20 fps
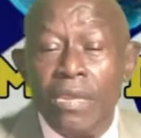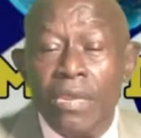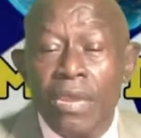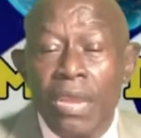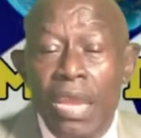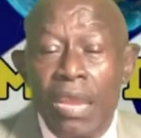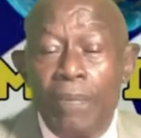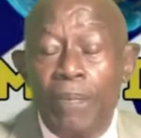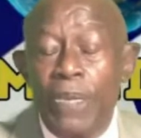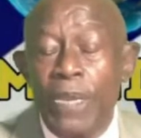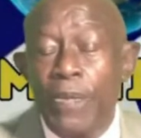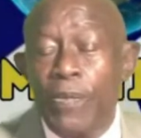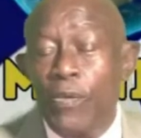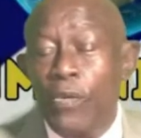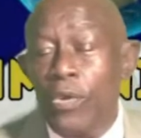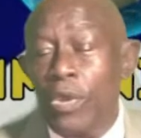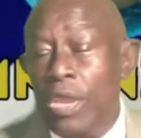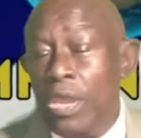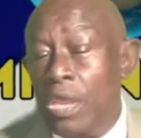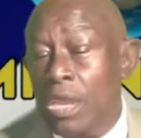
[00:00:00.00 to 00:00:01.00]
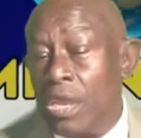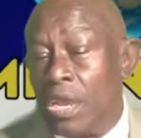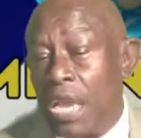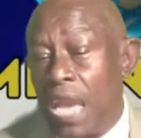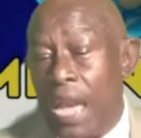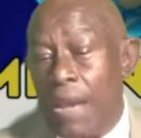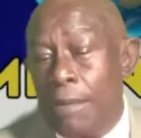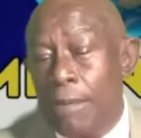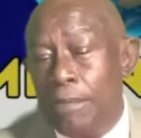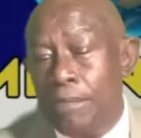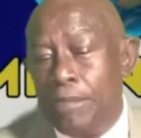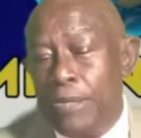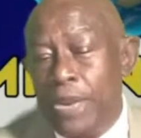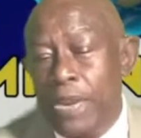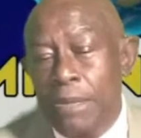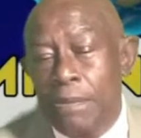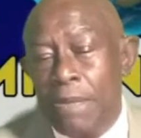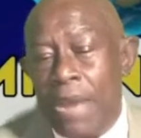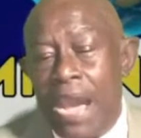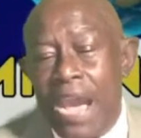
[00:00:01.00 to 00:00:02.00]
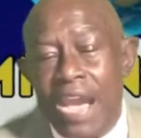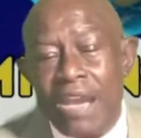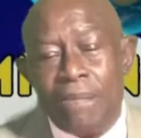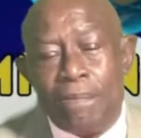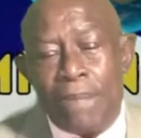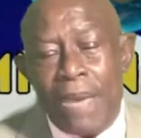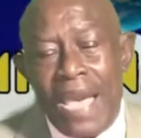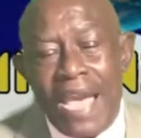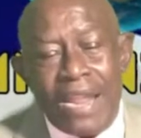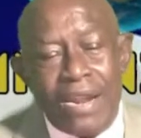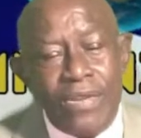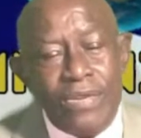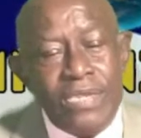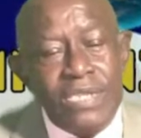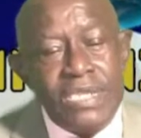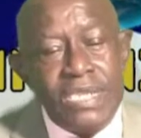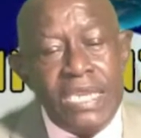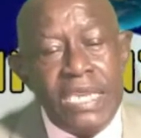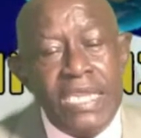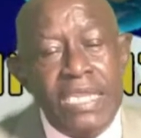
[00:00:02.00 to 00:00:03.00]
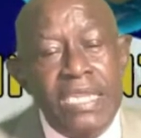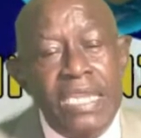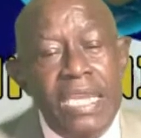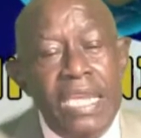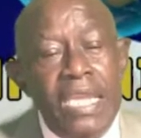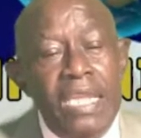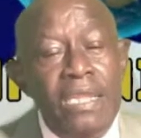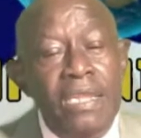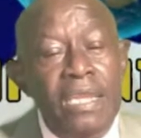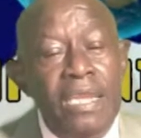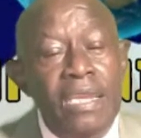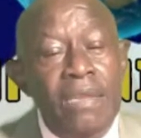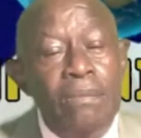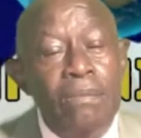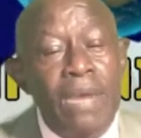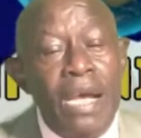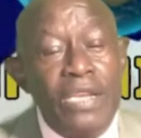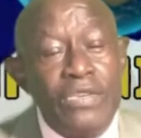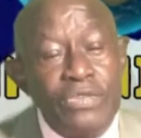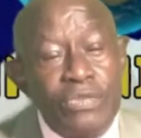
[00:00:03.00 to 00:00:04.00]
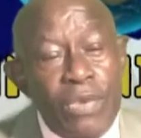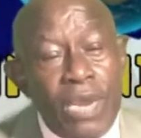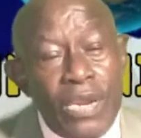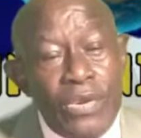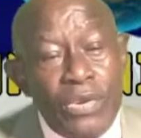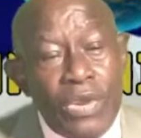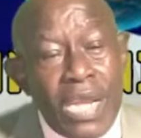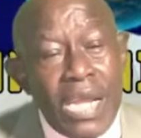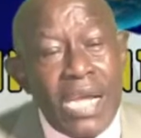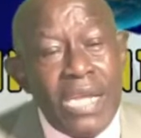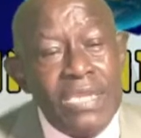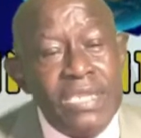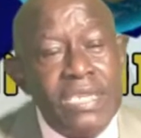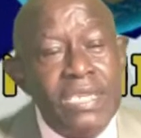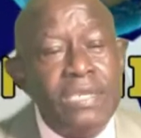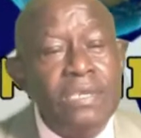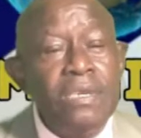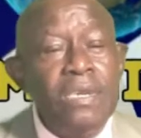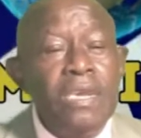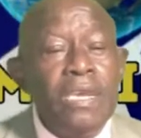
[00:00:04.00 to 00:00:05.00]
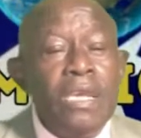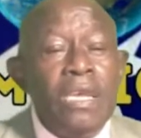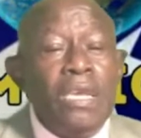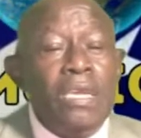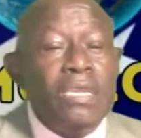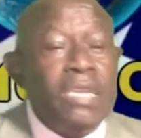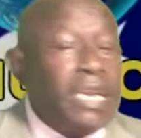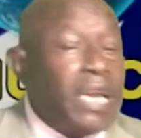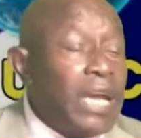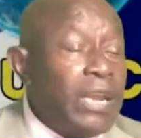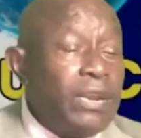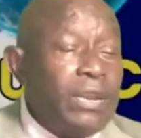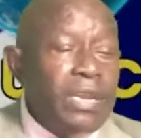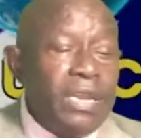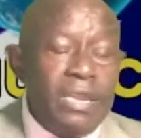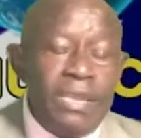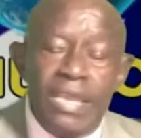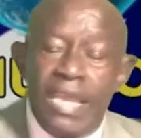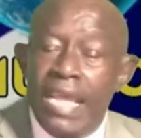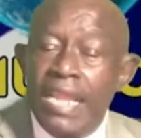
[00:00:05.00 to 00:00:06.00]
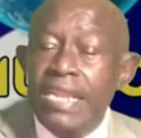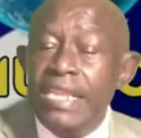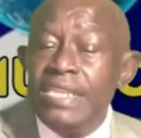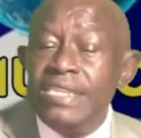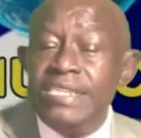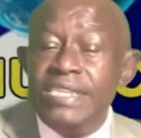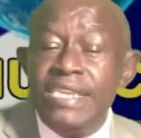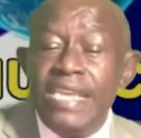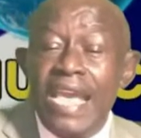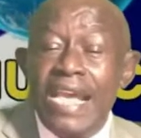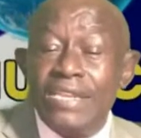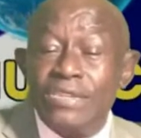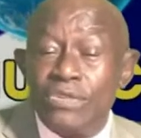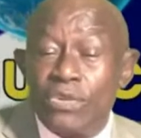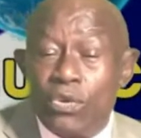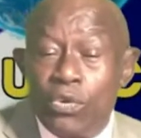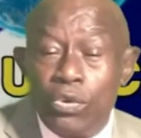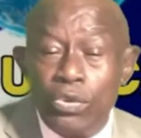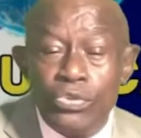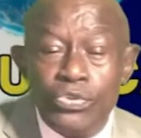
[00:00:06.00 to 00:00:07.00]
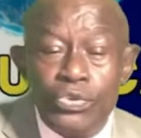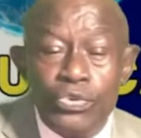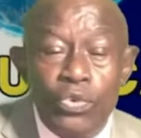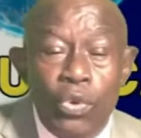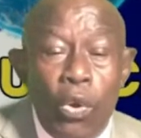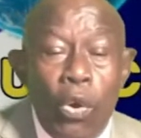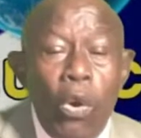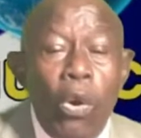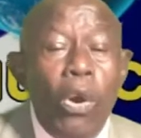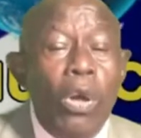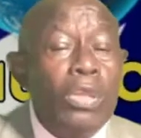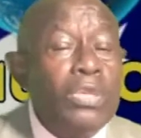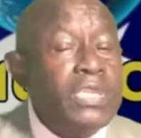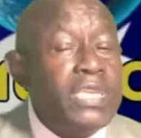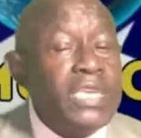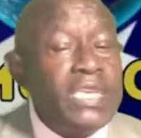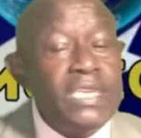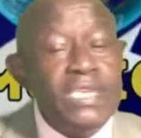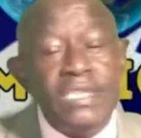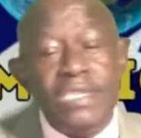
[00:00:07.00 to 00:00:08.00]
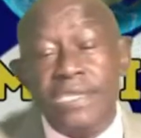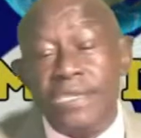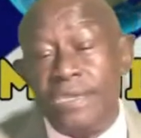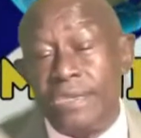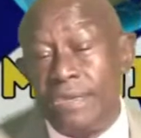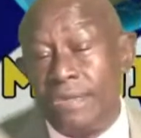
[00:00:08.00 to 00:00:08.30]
and people got pre-marked ballots in Maserado County. The NEC has to go through all these